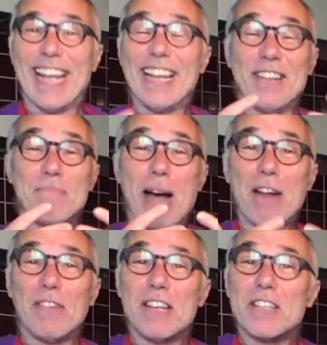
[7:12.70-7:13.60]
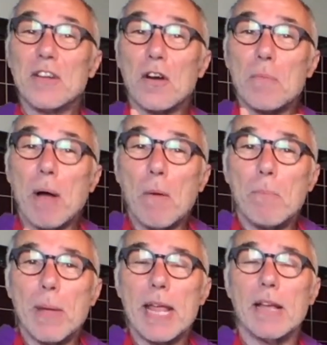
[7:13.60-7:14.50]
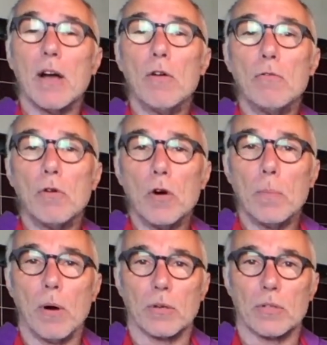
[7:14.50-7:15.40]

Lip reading: Mindfulness is not about being a robot.